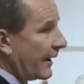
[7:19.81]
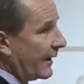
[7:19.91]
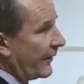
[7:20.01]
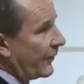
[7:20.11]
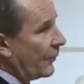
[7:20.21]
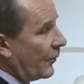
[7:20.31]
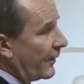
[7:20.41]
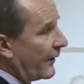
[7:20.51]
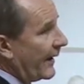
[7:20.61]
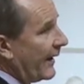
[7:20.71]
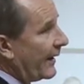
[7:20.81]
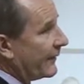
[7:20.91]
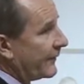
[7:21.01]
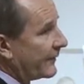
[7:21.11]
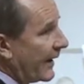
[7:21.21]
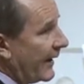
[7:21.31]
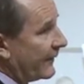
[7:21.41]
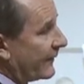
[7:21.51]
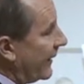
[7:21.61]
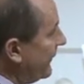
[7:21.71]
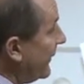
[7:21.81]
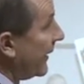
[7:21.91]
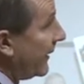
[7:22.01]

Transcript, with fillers: got it through one of the houses last session. I